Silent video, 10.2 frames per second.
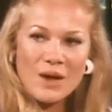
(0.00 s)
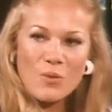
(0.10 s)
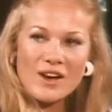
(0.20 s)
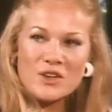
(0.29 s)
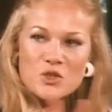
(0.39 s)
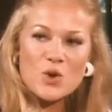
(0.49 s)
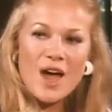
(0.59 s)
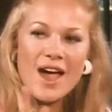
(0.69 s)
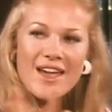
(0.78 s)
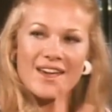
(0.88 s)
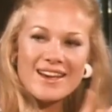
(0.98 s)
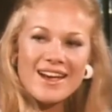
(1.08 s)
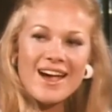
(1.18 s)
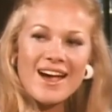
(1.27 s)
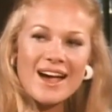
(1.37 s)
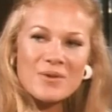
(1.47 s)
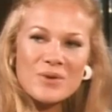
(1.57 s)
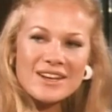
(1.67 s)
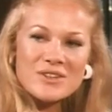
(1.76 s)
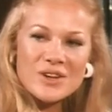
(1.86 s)
want
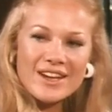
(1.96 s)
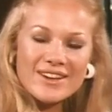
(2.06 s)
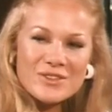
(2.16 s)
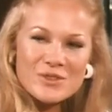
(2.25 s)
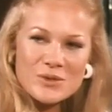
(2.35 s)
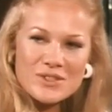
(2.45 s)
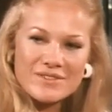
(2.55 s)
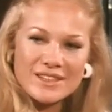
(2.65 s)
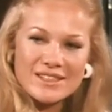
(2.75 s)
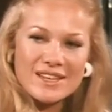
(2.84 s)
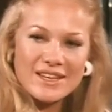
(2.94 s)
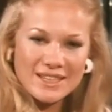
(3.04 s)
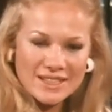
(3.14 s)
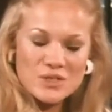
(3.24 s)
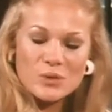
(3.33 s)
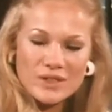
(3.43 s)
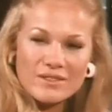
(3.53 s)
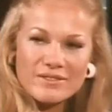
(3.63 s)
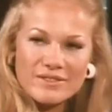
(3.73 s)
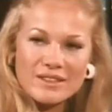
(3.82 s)
to try all sorts of things. I'd like to
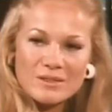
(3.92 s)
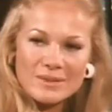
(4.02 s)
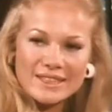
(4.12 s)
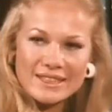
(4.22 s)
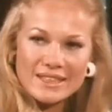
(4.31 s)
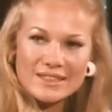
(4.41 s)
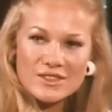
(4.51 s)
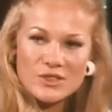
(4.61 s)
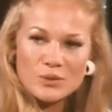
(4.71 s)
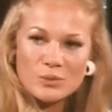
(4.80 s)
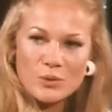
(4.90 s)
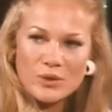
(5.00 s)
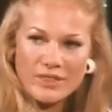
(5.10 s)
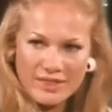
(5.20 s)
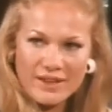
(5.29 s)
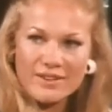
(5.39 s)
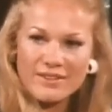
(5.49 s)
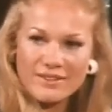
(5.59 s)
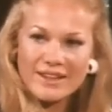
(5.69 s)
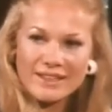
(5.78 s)
work in film. I'd like to do more
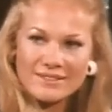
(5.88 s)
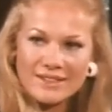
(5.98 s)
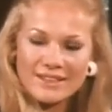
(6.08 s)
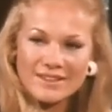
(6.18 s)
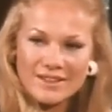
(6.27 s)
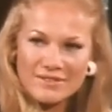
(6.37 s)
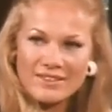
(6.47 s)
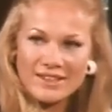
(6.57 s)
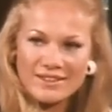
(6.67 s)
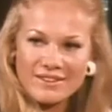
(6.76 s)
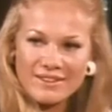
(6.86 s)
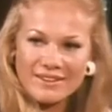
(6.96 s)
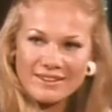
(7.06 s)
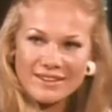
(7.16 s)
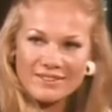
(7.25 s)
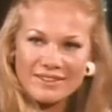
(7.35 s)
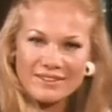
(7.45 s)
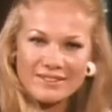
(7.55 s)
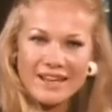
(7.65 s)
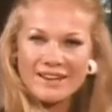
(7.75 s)
theater. I love theater. I love
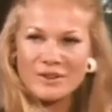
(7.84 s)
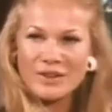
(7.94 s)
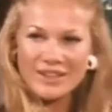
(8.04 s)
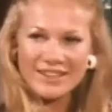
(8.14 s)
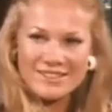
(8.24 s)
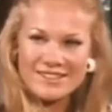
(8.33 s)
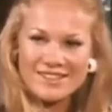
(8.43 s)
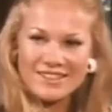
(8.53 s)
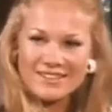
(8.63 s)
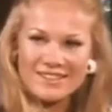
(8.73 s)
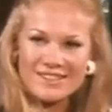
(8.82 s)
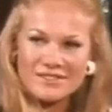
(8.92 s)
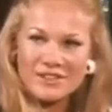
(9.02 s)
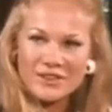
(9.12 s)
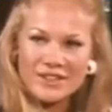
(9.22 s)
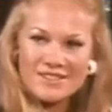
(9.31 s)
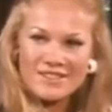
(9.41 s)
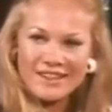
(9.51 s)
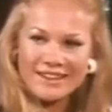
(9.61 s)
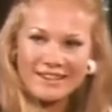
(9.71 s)
the live audience. I think that's a very
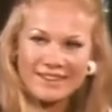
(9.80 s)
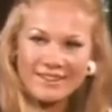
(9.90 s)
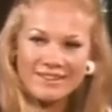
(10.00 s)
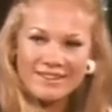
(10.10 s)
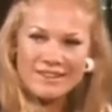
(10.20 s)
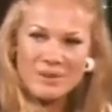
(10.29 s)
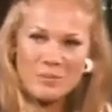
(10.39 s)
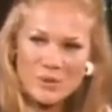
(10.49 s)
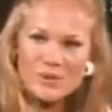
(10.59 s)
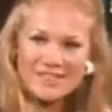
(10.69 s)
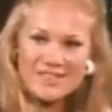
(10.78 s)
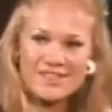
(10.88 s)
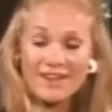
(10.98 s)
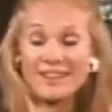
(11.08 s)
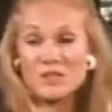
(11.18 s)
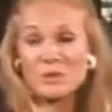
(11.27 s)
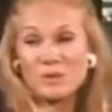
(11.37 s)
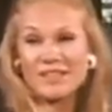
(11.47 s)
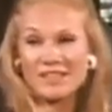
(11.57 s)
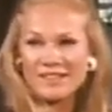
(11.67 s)
exciting, the most exciting to
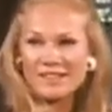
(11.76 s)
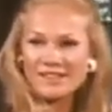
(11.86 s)
me,